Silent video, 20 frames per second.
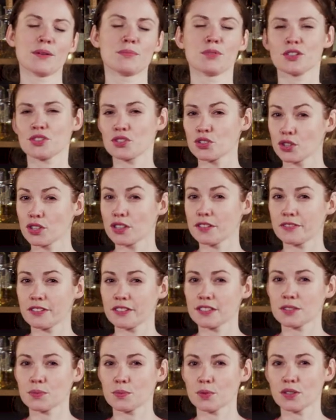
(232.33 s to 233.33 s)
I'm not sure if
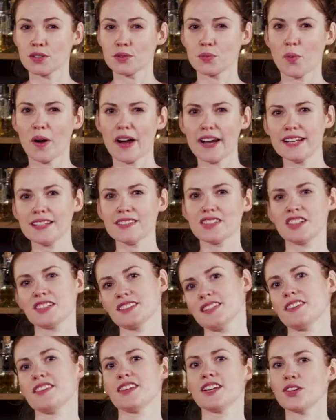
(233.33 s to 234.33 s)
it's worldwide, there
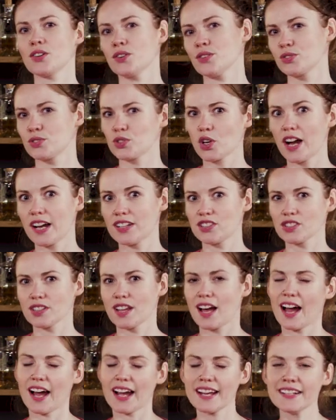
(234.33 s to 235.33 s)
is a thing called Dry
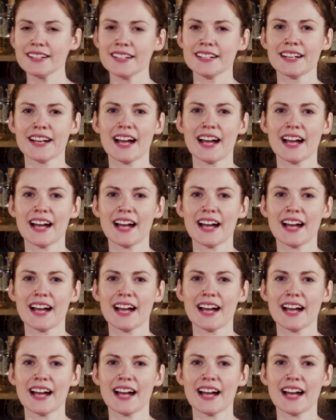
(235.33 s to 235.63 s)
July,